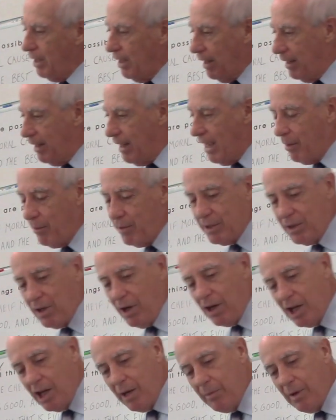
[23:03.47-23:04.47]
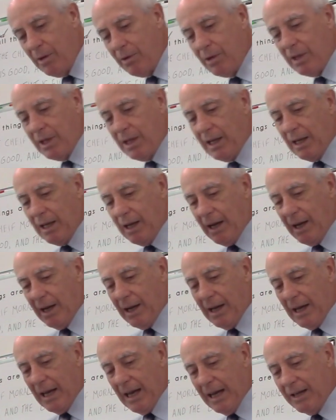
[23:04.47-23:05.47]
And now He's talking about the
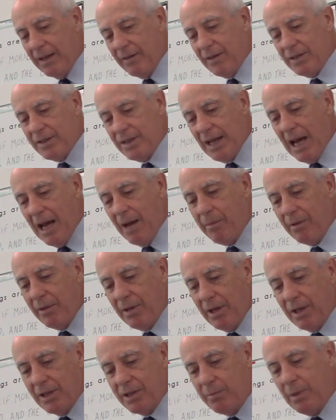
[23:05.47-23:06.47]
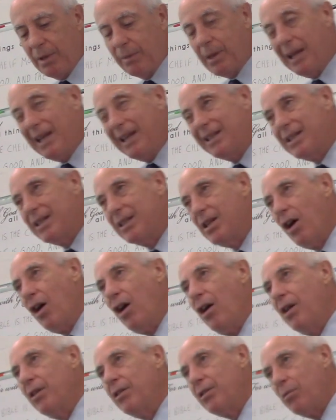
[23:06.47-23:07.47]
end of the Sabbath, and it's beginning to
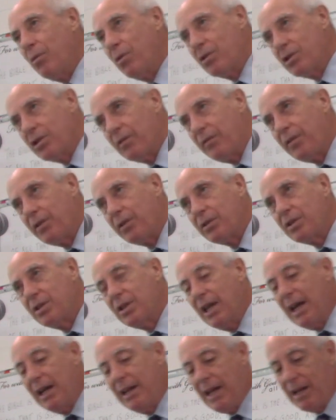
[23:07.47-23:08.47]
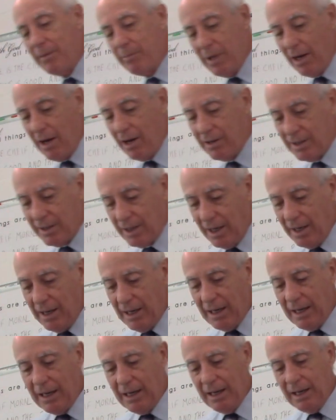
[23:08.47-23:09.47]
dawn towards the first day, that'd be our
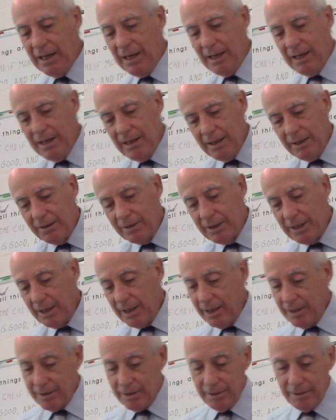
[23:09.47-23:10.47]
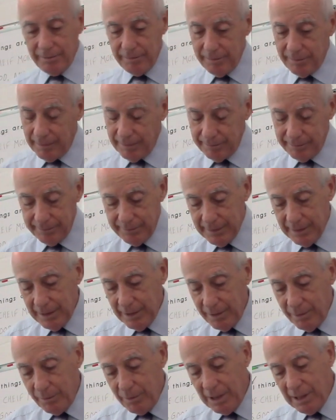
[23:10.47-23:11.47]
Sunday. Okay, so
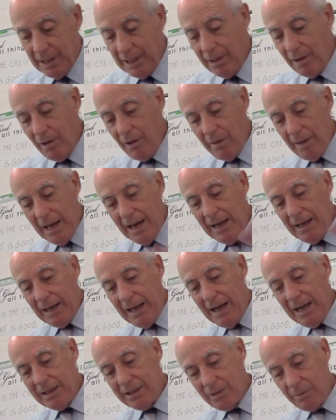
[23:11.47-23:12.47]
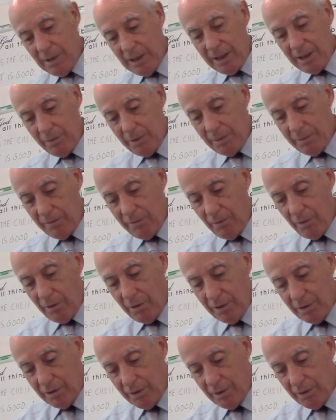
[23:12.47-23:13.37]
we did all that last week and the week before.